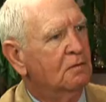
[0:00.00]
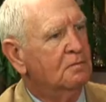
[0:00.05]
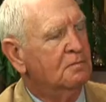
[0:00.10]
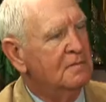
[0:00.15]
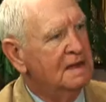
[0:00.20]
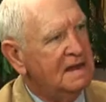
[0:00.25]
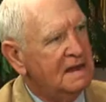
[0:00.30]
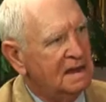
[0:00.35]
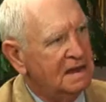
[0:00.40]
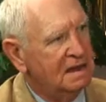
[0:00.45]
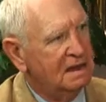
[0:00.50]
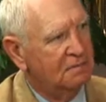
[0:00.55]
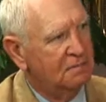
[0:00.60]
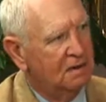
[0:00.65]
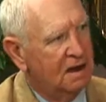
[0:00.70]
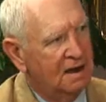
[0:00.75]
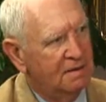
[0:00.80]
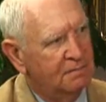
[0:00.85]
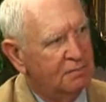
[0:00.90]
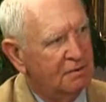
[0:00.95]
me and
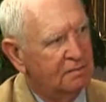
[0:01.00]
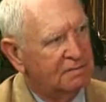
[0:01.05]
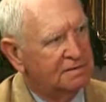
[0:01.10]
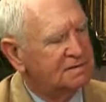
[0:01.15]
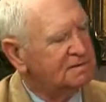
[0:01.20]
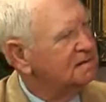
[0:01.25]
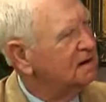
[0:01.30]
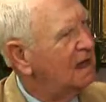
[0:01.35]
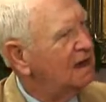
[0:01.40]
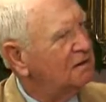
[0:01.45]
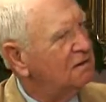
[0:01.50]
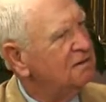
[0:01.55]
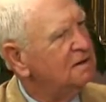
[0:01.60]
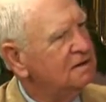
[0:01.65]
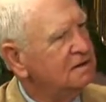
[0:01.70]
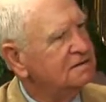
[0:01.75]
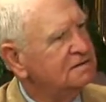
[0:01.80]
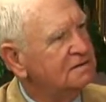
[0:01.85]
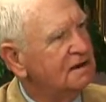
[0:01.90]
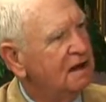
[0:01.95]
my purpose is not only
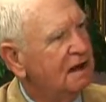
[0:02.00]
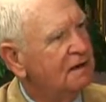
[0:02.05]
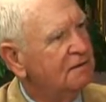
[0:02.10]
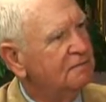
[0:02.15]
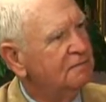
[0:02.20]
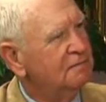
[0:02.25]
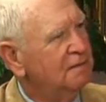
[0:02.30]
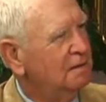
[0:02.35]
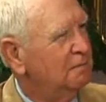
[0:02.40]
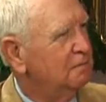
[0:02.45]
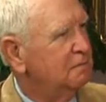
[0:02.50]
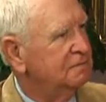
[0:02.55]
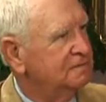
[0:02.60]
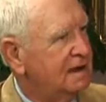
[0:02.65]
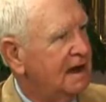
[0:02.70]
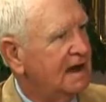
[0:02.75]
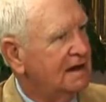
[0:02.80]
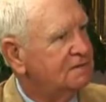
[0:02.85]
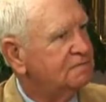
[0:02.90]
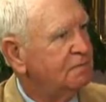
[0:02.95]
to solve people's
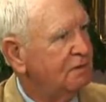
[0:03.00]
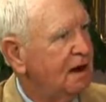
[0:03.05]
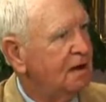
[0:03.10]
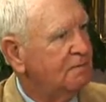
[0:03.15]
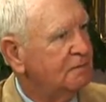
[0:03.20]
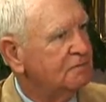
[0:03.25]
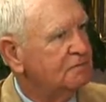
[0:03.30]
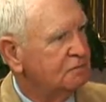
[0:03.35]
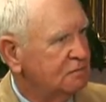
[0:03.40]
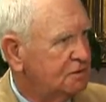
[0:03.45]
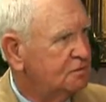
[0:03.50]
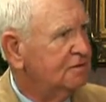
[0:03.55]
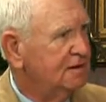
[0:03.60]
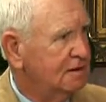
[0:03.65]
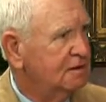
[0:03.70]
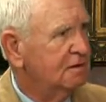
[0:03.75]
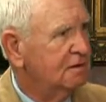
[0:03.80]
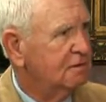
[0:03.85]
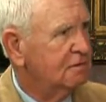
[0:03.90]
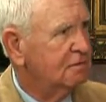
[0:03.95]
tax problems, which we
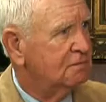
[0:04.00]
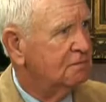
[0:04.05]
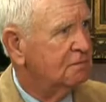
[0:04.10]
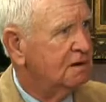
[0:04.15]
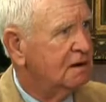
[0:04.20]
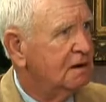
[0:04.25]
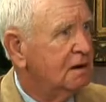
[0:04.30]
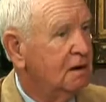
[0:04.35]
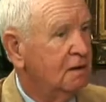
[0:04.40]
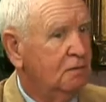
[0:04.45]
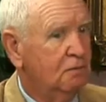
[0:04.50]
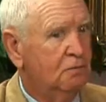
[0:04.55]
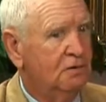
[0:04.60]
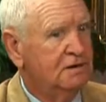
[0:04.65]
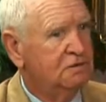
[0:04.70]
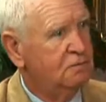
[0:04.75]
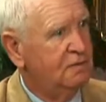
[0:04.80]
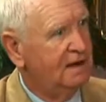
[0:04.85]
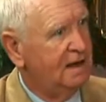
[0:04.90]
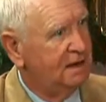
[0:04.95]
do.
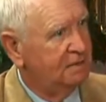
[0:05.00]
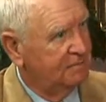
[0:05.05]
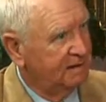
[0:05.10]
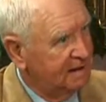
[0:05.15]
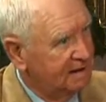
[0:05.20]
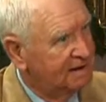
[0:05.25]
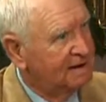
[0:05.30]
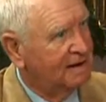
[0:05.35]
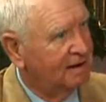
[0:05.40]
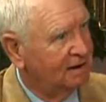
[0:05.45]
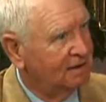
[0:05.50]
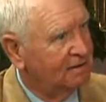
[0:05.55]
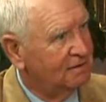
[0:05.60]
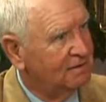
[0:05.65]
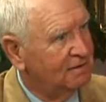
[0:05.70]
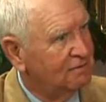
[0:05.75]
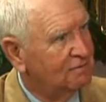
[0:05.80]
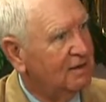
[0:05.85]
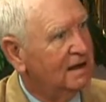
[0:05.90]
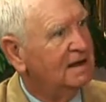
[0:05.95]
Once we get them in here,
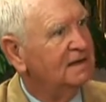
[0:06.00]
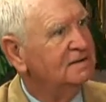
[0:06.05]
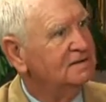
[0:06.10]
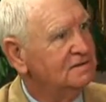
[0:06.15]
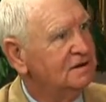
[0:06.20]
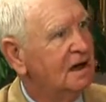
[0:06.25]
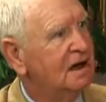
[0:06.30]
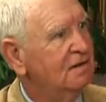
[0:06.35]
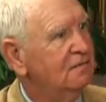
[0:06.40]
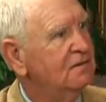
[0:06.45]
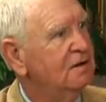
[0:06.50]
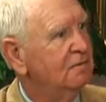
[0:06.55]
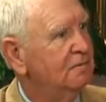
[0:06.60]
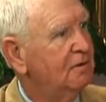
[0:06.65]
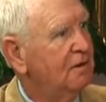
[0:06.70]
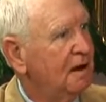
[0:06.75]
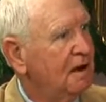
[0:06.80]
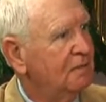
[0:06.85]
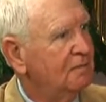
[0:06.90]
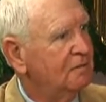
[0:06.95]
we can solve their
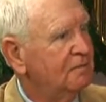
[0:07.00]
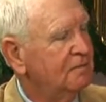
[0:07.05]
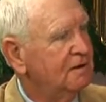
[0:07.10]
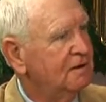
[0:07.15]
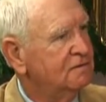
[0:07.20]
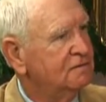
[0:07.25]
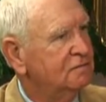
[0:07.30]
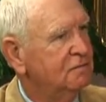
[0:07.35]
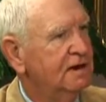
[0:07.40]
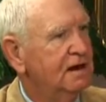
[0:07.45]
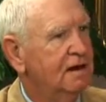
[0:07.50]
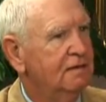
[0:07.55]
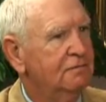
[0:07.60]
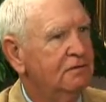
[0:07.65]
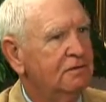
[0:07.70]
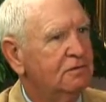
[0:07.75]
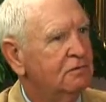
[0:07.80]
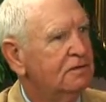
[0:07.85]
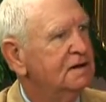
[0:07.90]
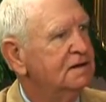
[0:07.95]
problem because we have
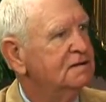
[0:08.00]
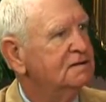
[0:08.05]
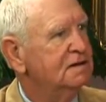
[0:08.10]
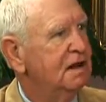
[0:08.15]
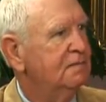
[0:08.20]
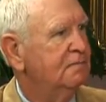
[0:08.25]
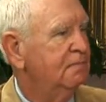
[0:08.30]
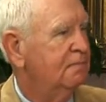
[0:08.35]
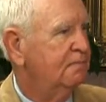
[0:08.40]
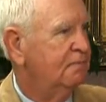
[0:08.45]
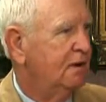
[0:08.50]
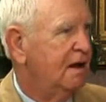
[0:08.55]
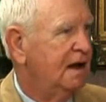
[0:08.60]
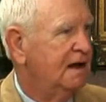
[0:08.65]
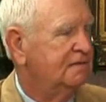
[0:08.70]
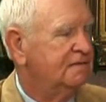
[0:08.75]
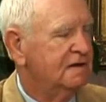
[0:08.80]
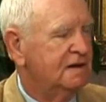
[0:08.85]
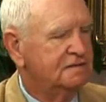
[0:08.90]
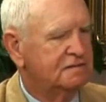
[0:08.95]
a 3-step
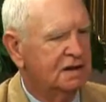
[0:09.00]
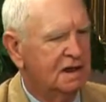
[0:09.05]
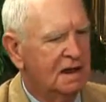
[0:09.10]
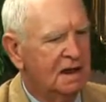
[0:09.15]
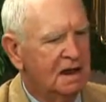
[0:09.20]
process.